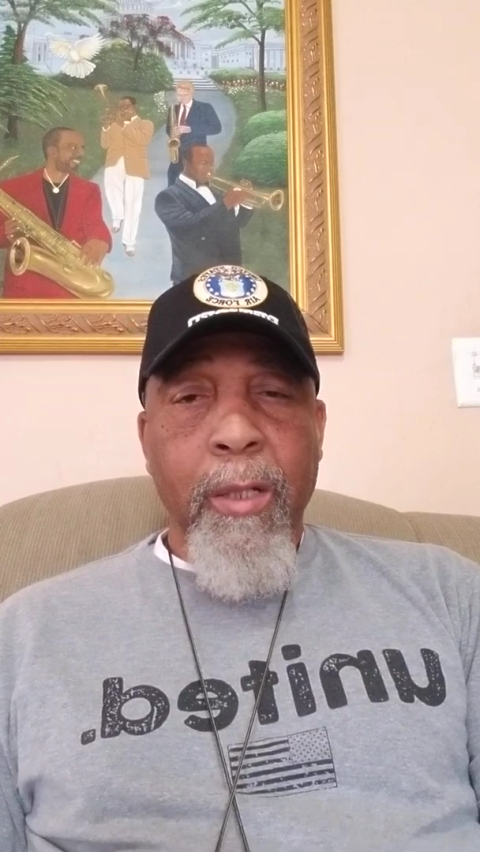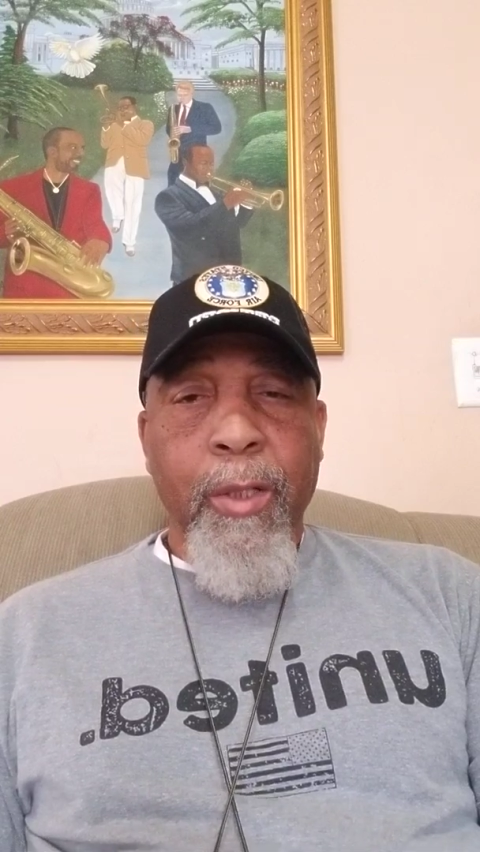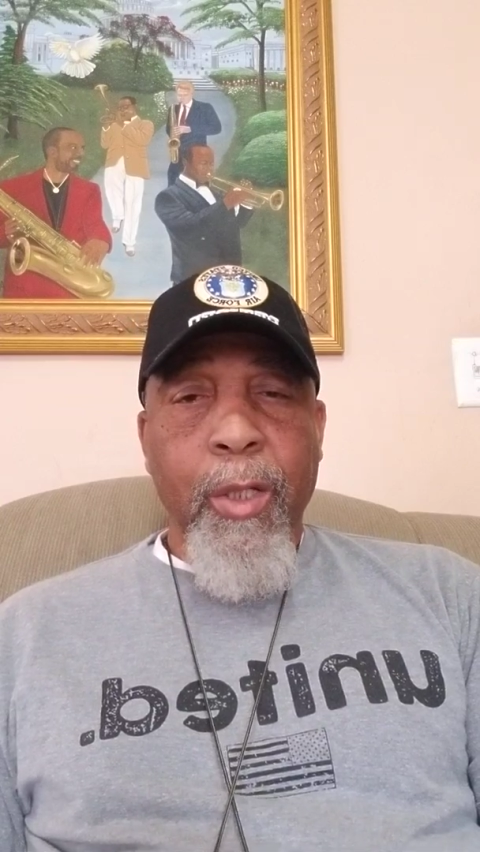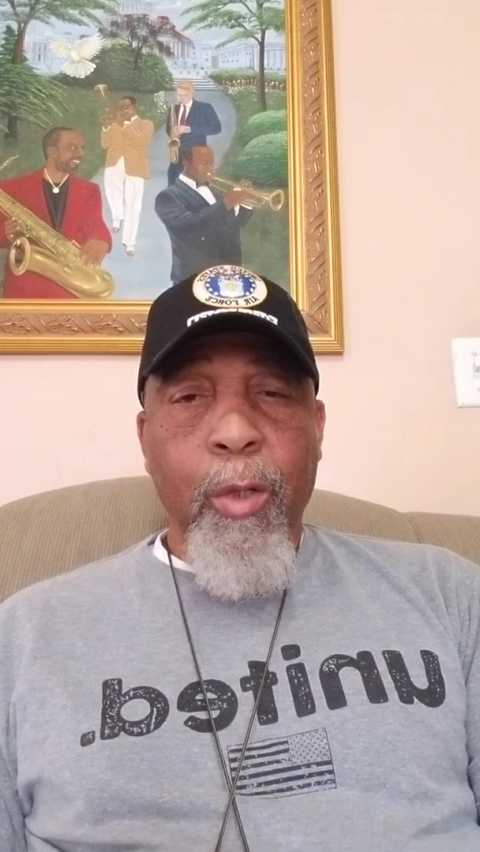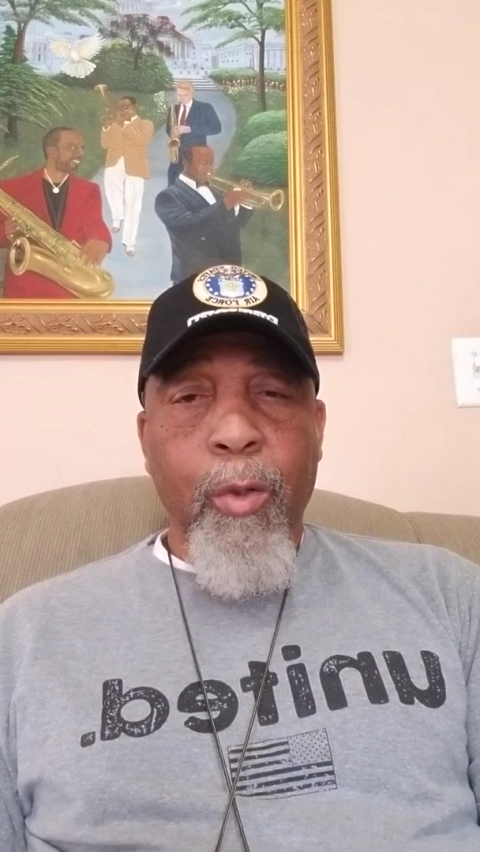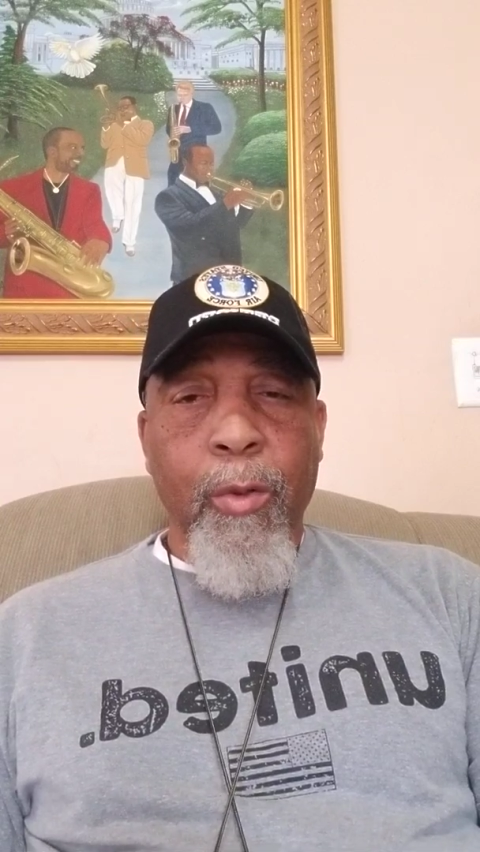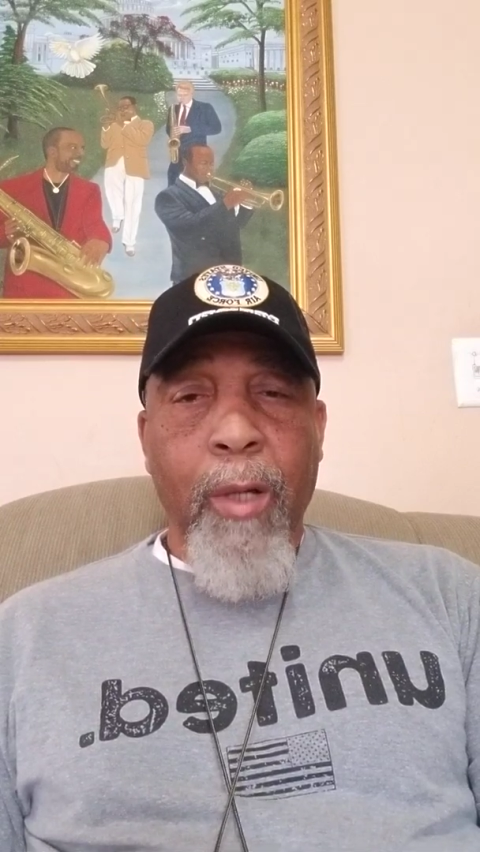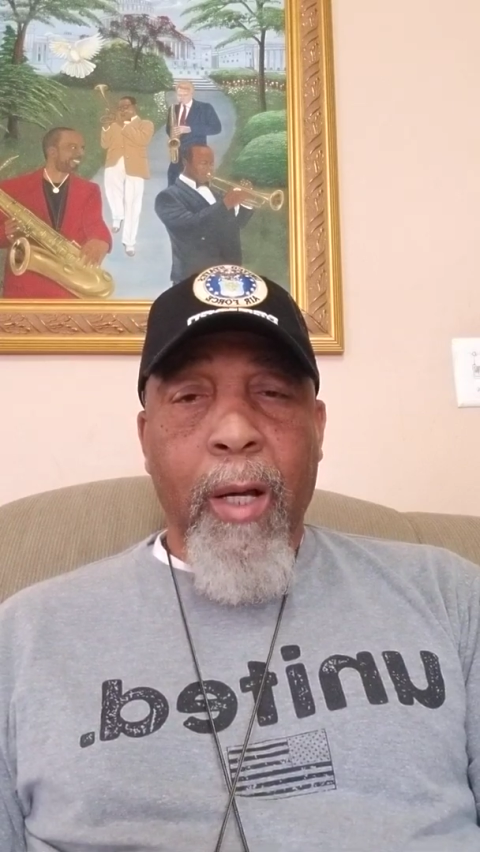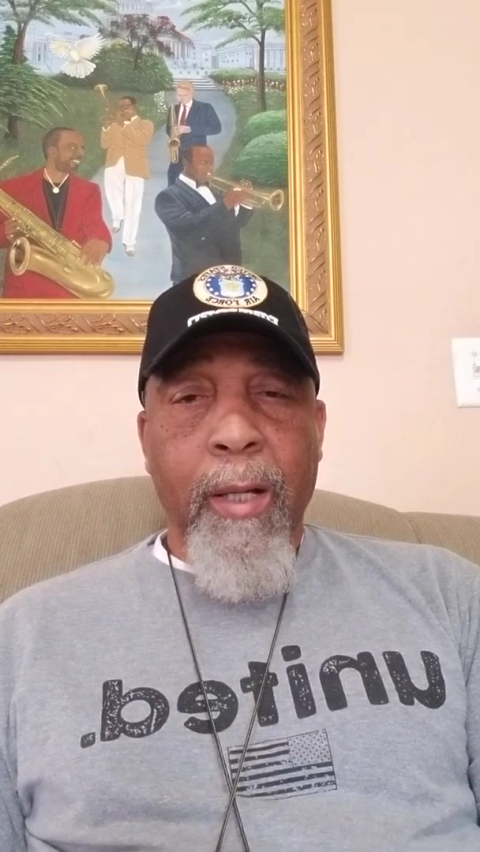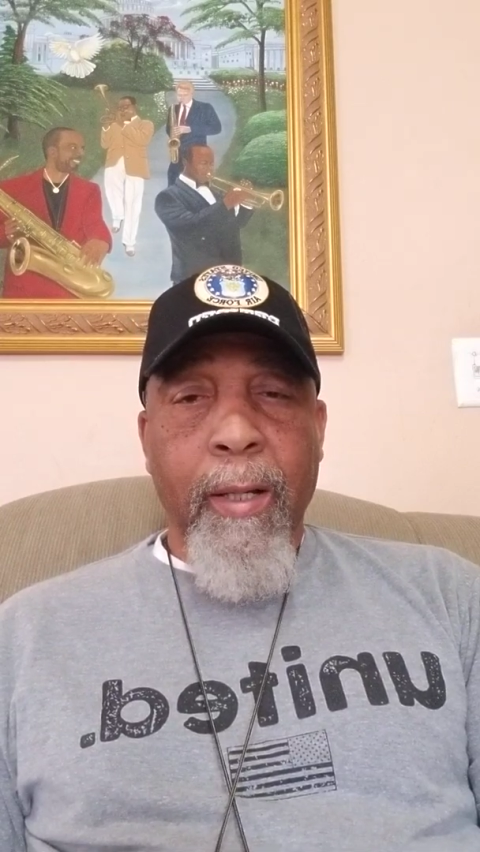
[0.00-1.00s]

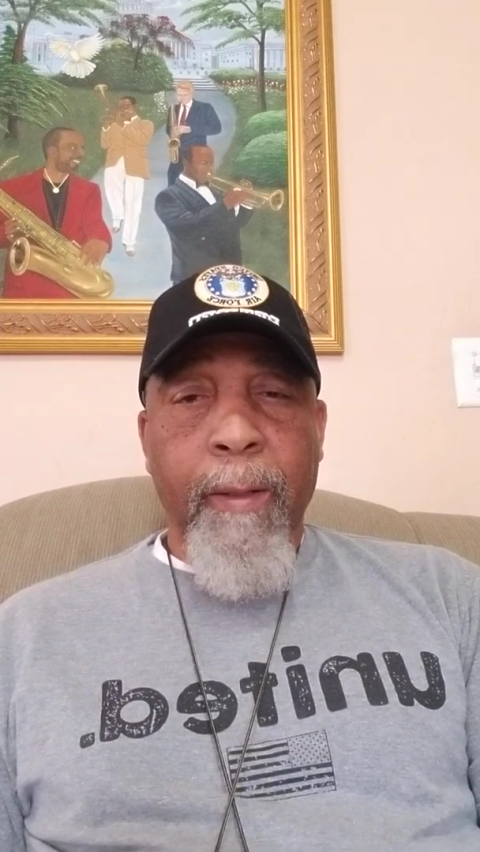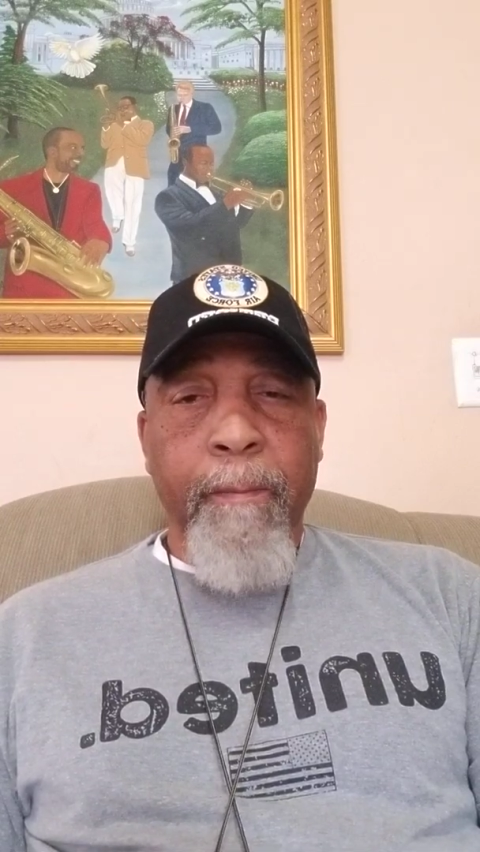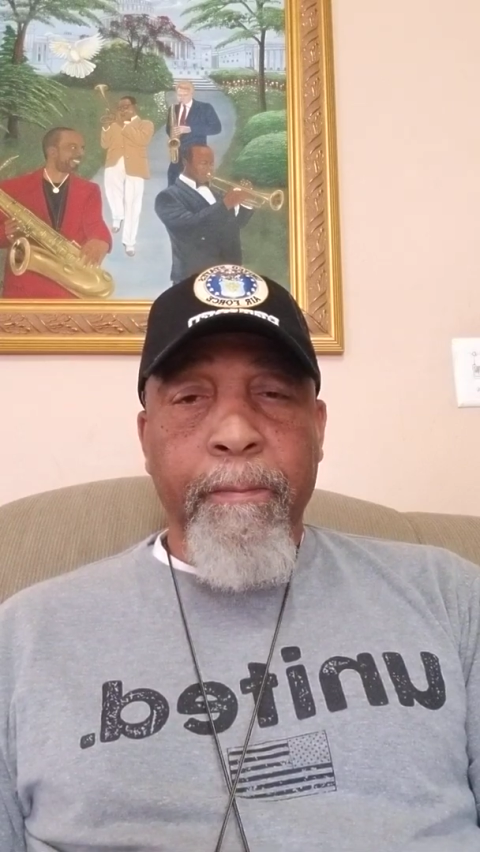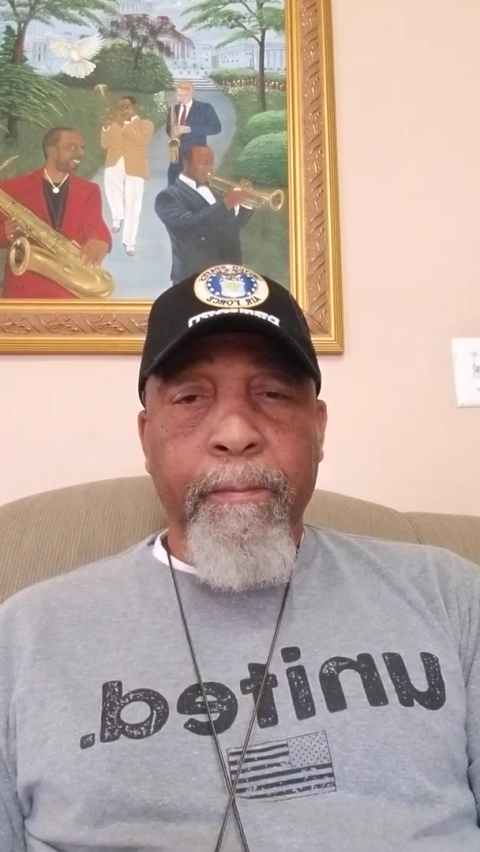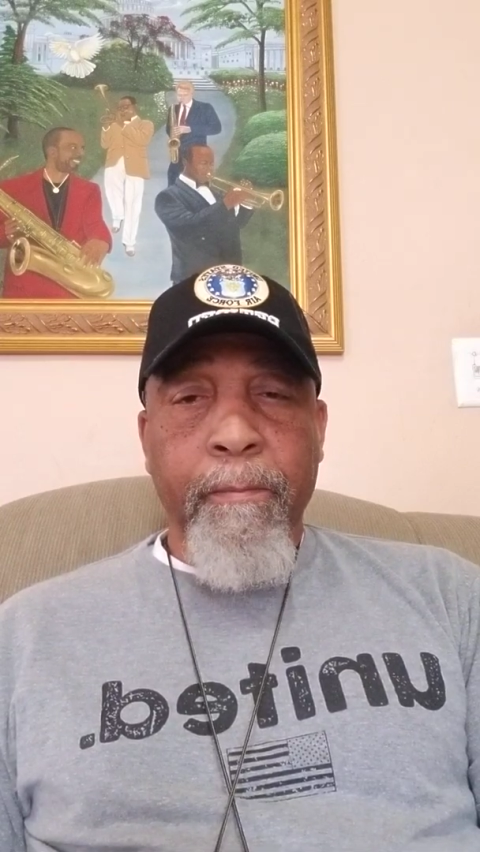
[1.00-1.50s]
to